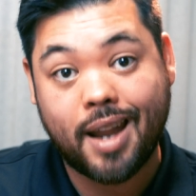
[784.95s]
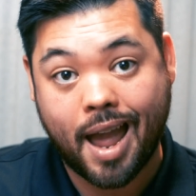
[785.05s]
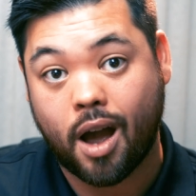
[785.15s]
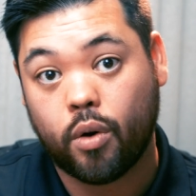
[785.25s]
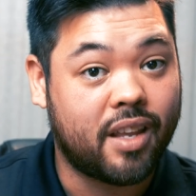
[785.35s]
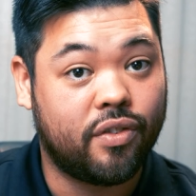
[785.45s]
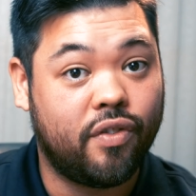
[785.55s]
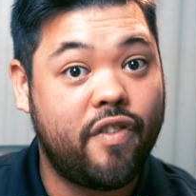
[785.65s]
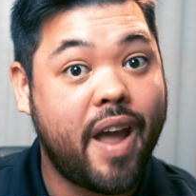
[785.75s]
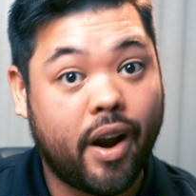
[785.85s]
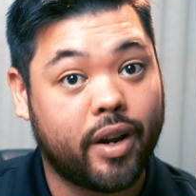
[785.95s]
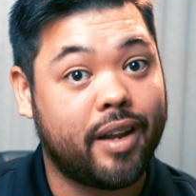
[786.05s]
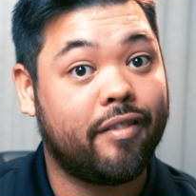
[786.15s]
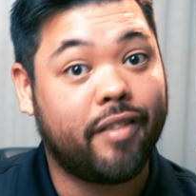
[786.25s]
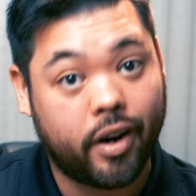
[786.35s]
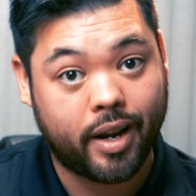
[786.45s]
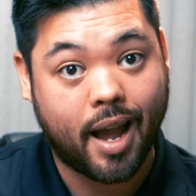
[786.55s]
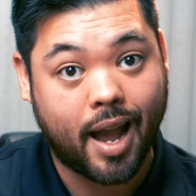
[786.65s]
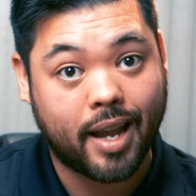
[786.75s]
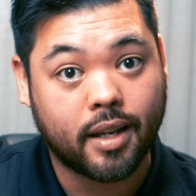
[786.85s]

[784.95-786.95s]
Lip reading: now is very, very high.